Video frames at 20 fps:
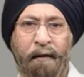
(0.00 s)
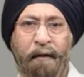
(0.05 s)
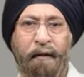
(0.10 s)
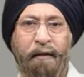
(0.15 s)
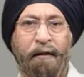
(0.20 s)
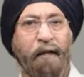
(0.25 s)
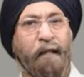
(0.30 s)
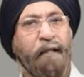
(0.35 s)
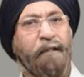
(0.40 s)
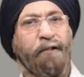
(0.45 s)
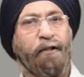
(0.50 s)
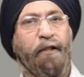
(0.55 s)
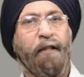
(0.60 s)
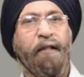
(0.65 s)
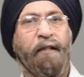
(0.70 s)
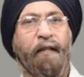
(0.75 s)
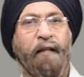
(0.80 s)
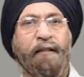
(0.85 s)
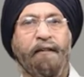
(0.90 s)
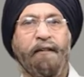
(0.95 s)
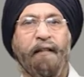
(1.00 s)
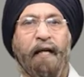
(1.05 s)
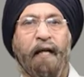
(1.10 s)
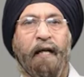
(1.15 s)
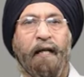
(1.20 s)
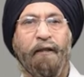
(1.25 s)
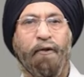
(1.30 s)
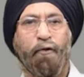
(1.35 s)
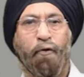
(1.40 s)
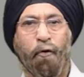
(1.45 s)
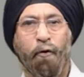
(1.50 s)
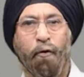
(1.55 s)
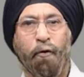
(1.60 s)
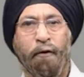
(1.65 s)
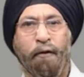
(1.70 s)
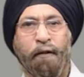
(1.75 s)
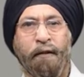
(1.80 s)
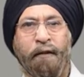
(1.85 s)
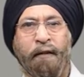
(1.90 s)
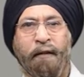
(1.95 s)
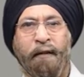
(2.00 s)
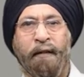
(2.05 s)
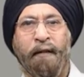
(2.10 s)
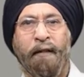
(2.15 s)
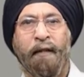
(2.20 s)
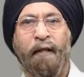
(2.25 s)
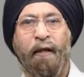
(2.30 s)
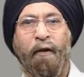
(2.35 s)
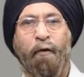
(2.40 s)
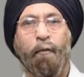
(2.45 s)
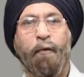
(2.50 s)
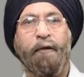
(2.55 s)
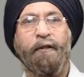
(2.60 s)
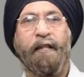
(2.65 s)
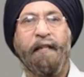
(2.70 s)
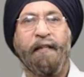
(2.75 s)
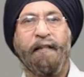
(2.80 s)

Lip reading: Natural drugs are those which are